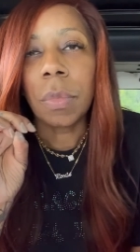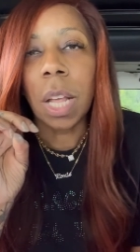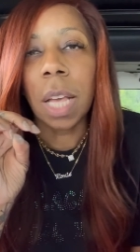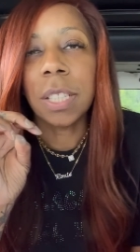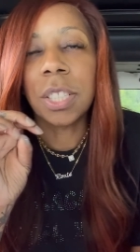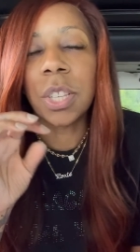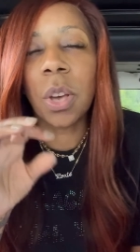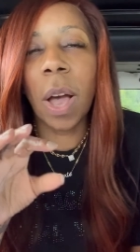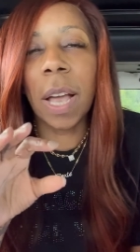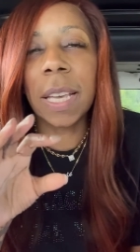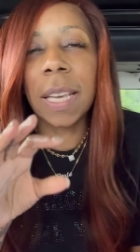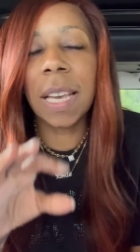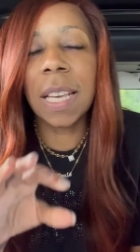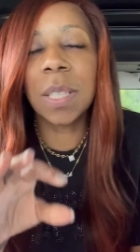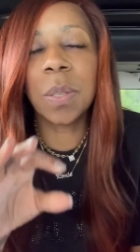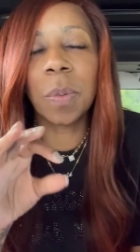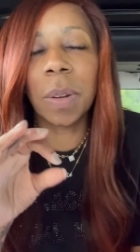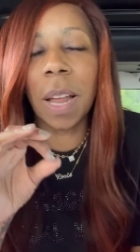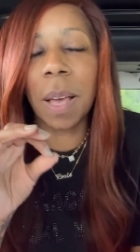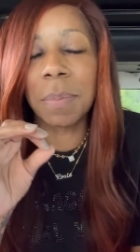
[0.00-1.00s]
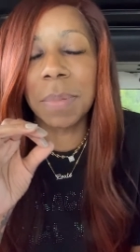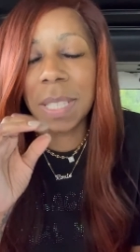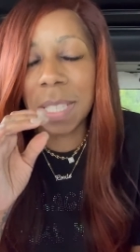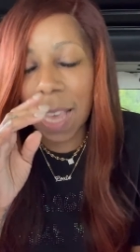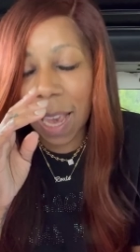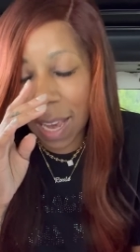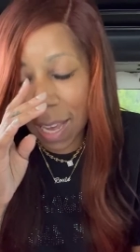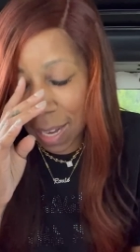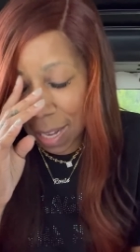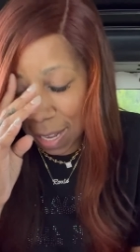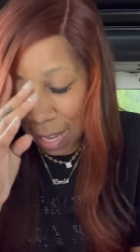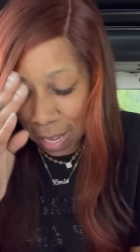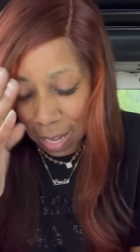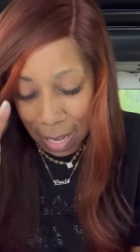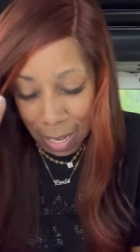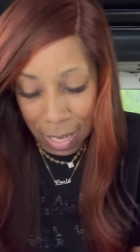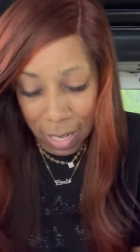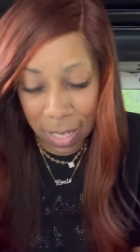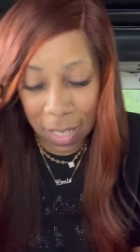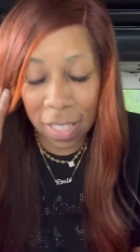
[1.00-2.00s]
so I guess what I'm saying
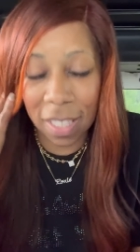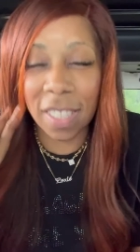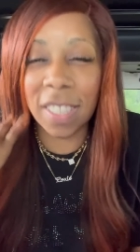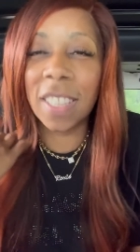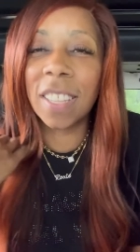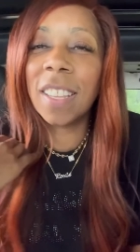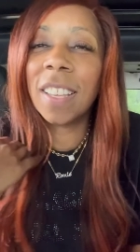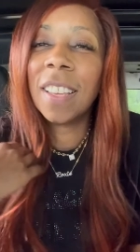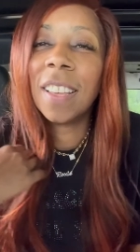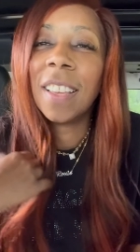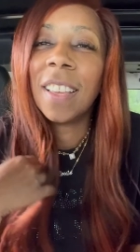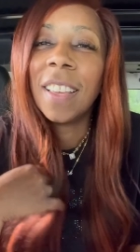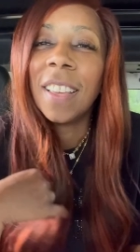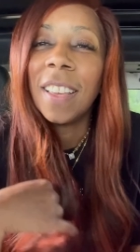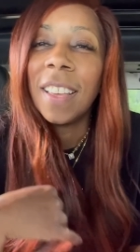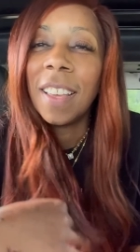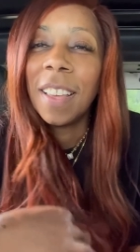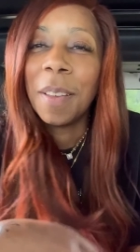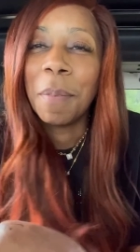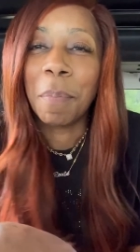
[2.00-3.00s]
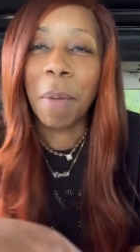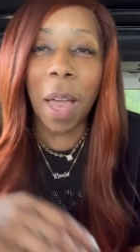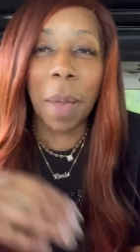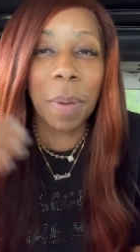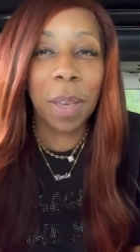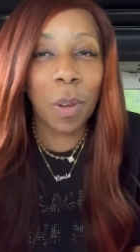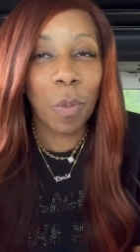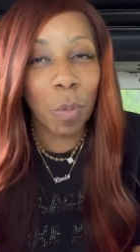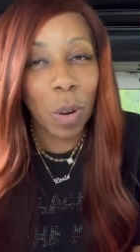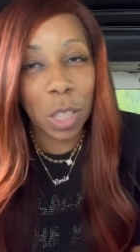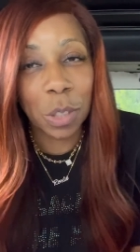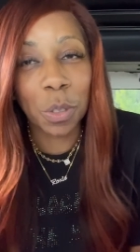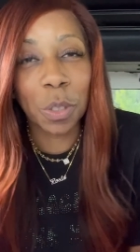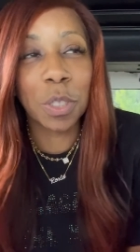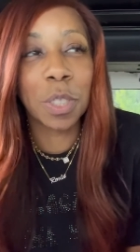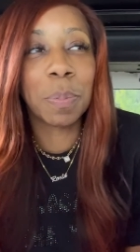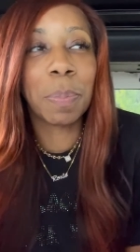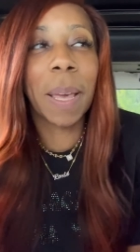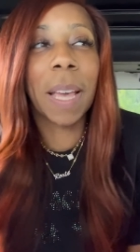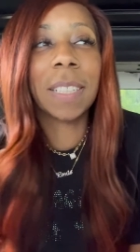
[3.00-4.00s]
is maybe in
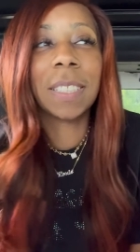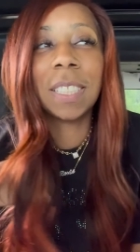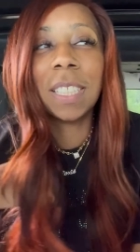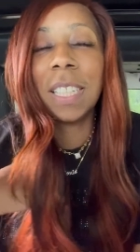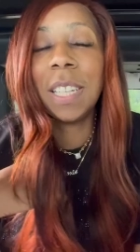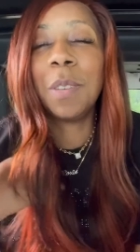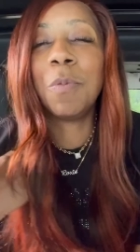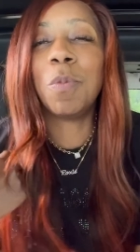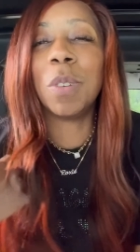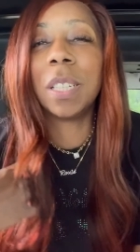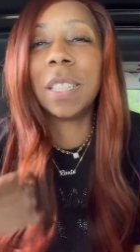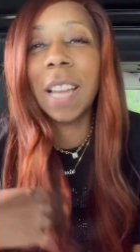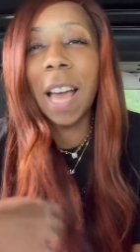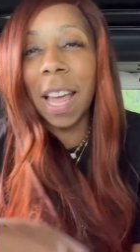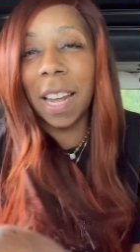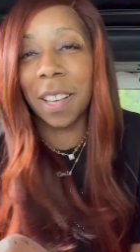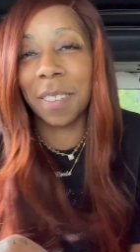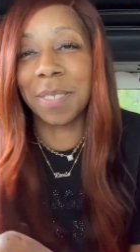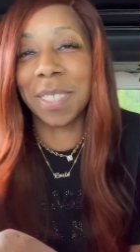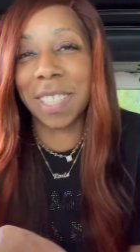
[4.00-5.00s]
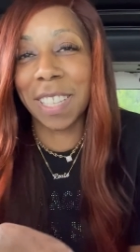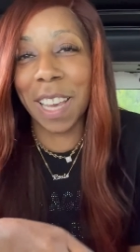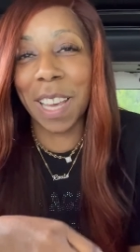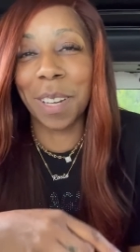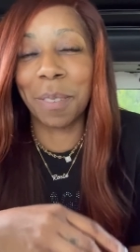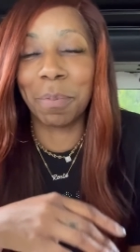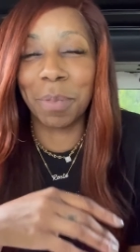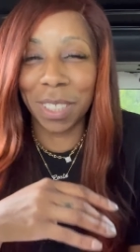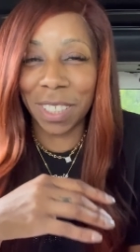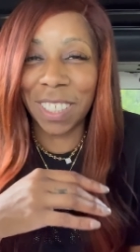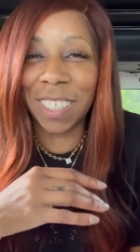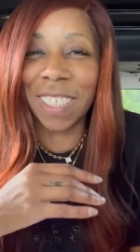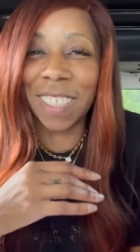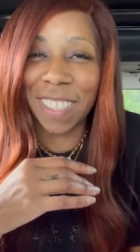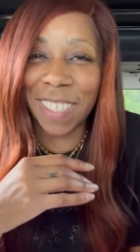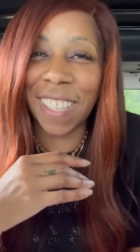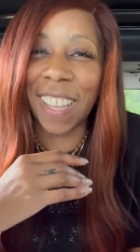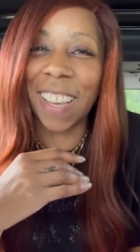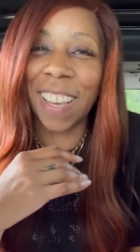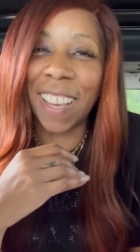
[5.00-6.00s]
retrospect, Jeannie would not have said what she
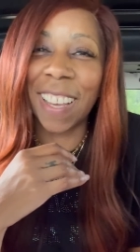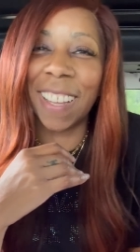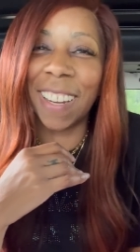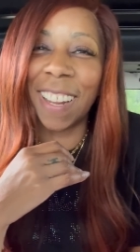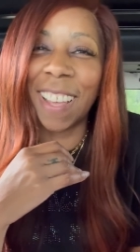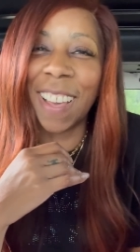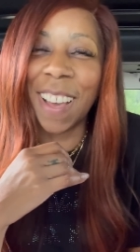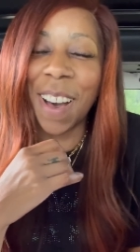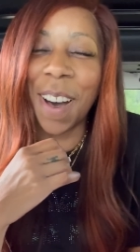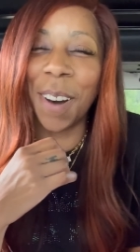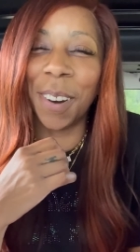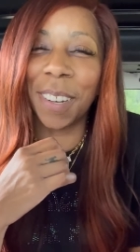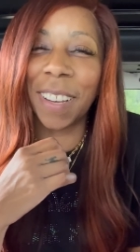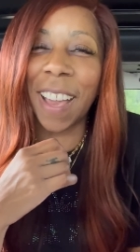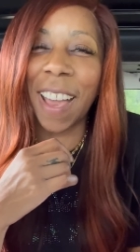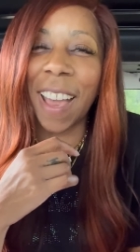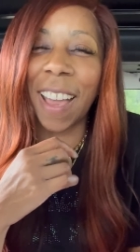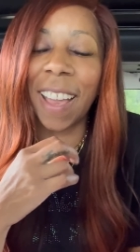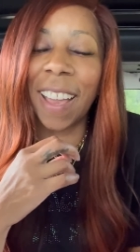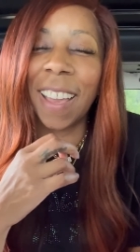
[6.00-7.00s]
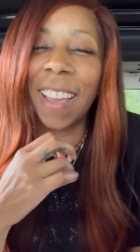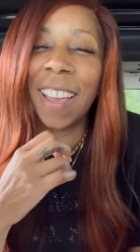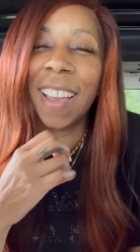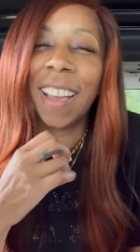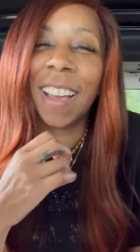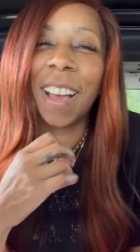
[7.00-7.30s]
said. Okay.